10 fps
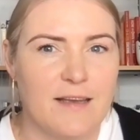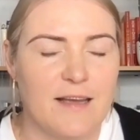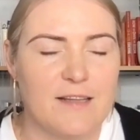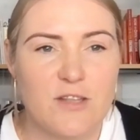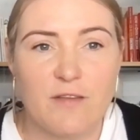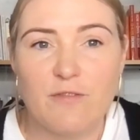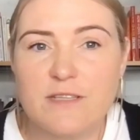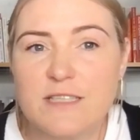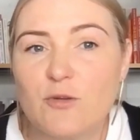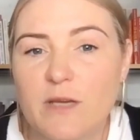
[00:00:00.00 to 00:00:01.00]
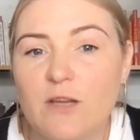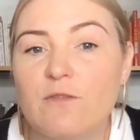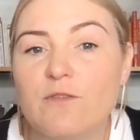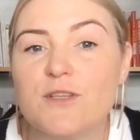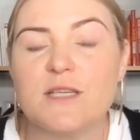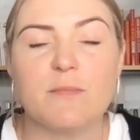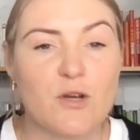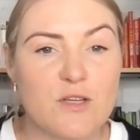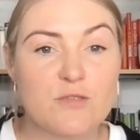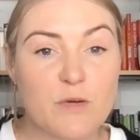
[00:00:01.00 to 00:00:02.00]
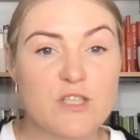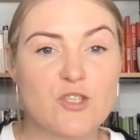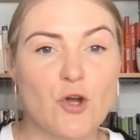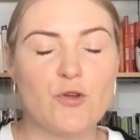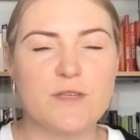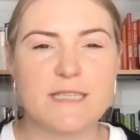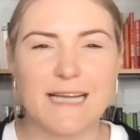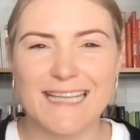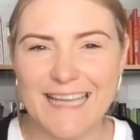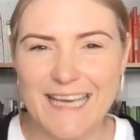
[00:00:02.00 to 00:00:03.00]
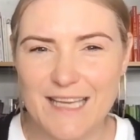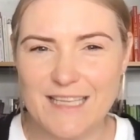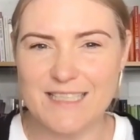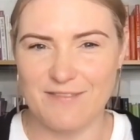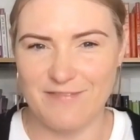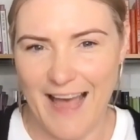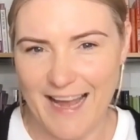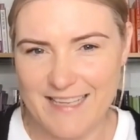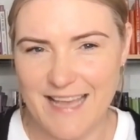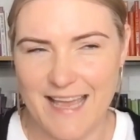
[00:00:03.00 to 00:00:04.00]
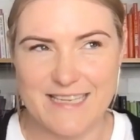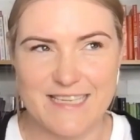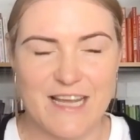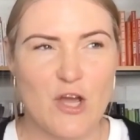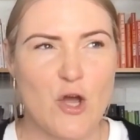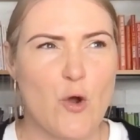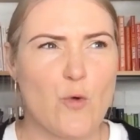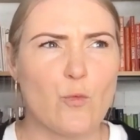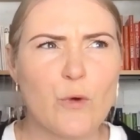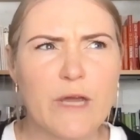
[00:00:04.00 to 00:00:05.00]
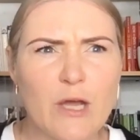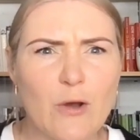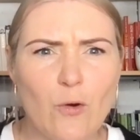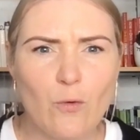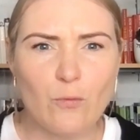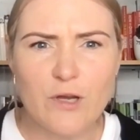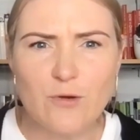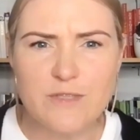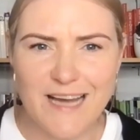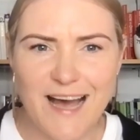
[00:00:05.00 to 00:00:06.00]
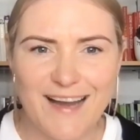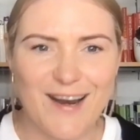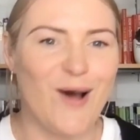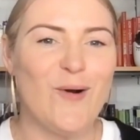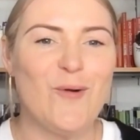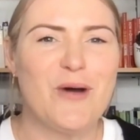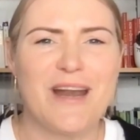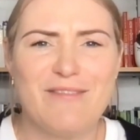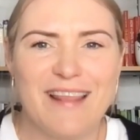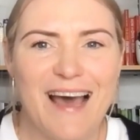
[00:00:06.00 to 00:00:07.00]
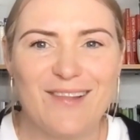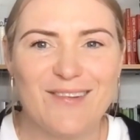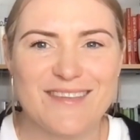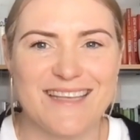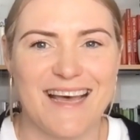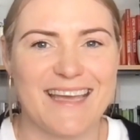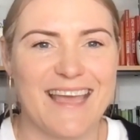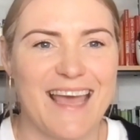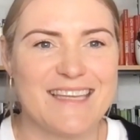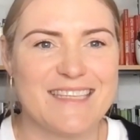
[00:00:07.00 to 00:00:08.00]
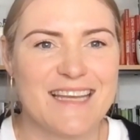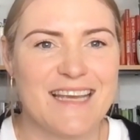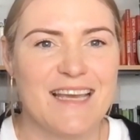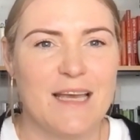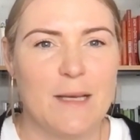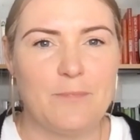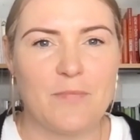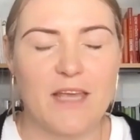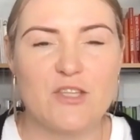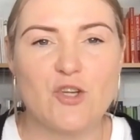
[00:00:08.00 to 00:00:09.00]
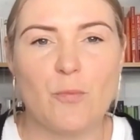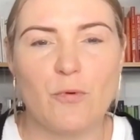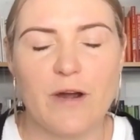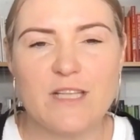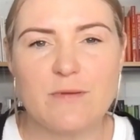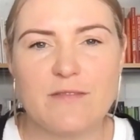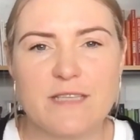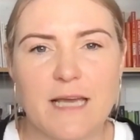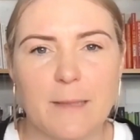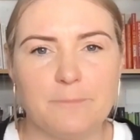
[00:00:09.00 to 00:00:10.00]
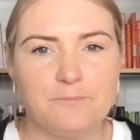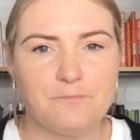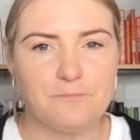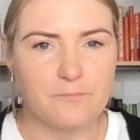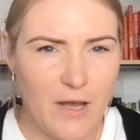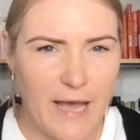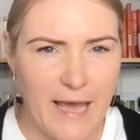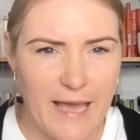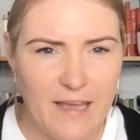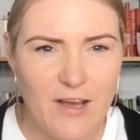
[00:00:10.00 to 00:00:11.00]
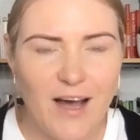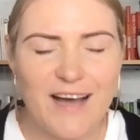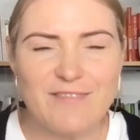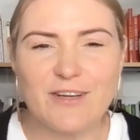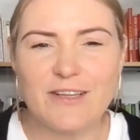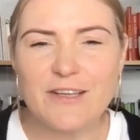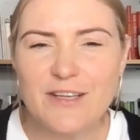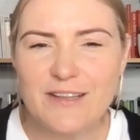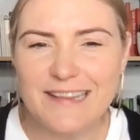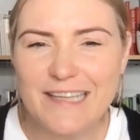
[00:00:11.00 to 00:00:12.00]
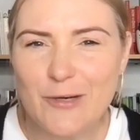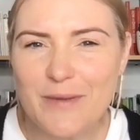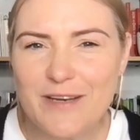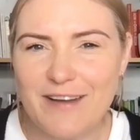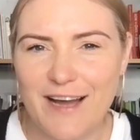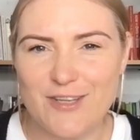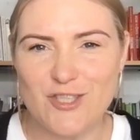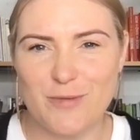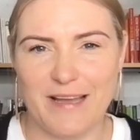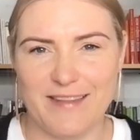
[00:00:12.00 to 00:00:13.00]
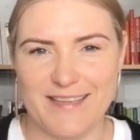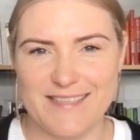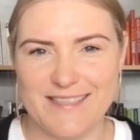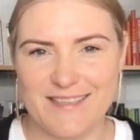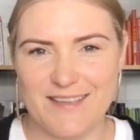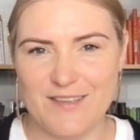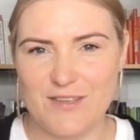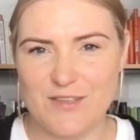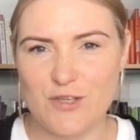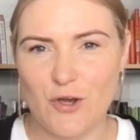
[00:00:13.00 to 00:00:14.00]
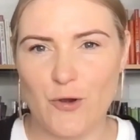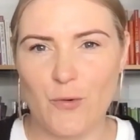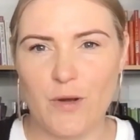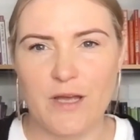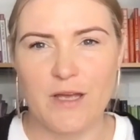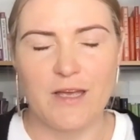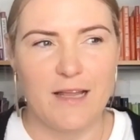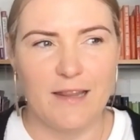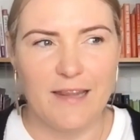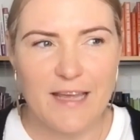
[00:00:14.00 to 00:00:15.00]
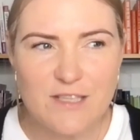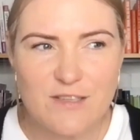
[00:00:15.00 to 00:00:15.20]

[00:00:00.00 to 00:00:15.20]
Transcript: And so therefore it's a little bit confusing because we're so used to clinging to facts and real data or whatever that looks like. And it's your brain's way of saying, hey, I've got a little bit of a hunch about this. So let's